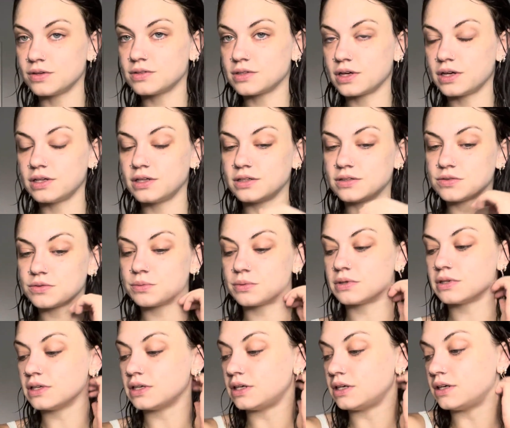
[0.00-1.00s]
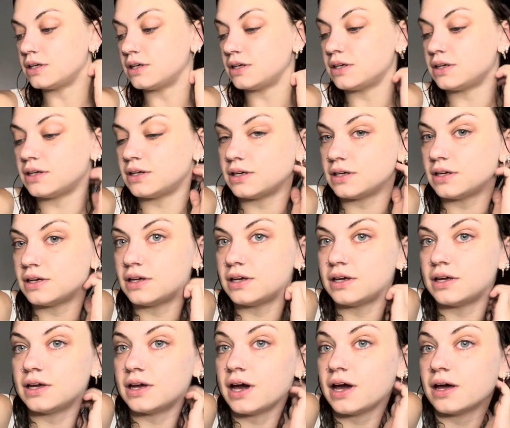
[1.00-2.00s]
onions
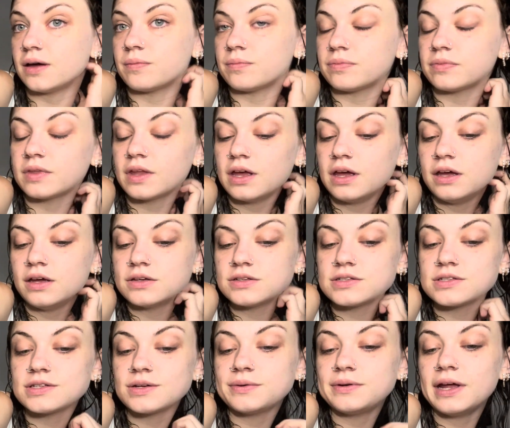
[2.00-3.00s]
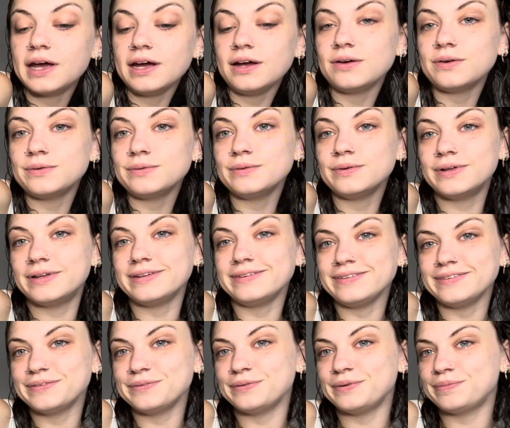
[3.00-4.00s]
really, yeah. So now
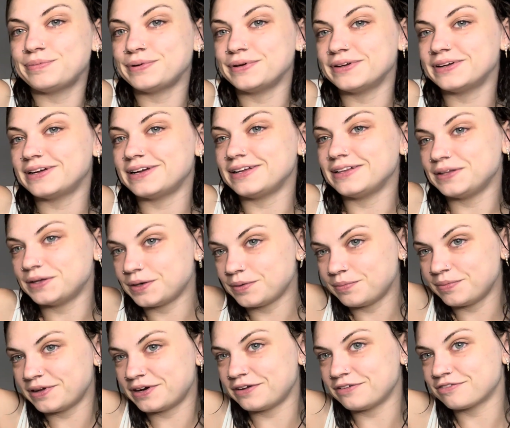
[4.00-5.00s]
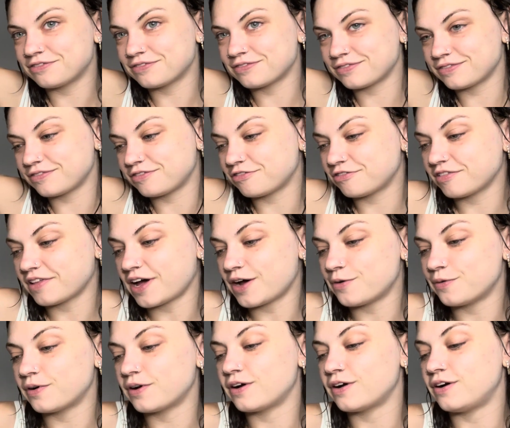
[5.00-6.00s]
we put a little bit of
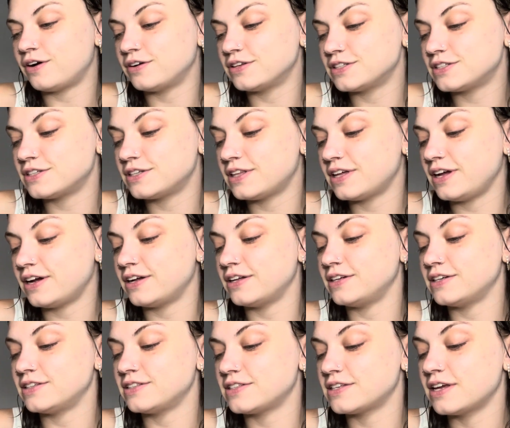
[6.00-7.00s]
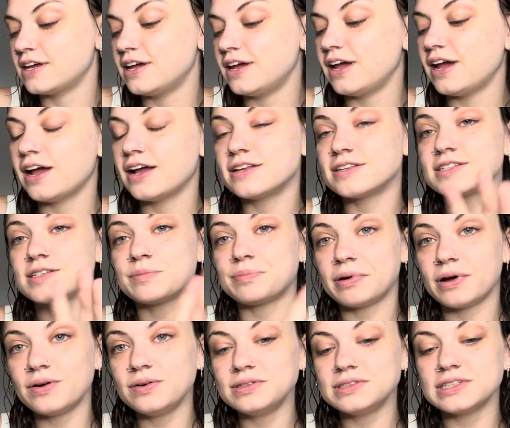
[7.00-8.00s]
flour onto the onions, and
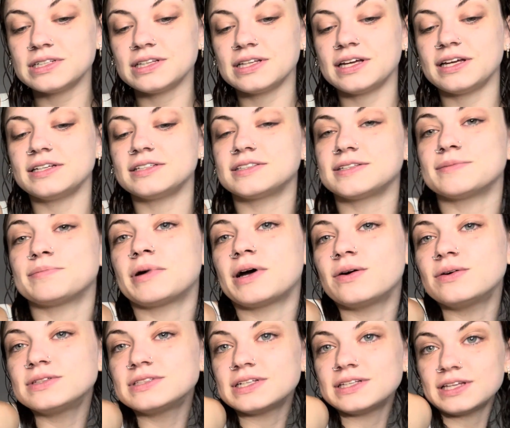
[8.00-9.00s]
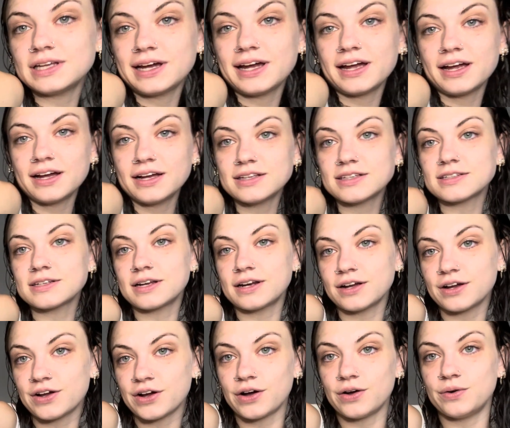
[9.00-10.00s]
supposedly it's gonna
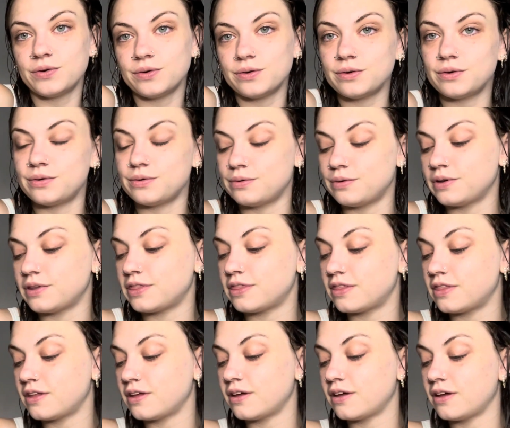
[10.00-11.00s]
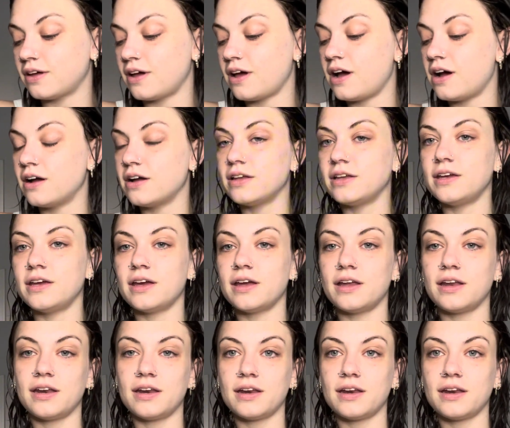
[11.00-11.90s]
coat with the onion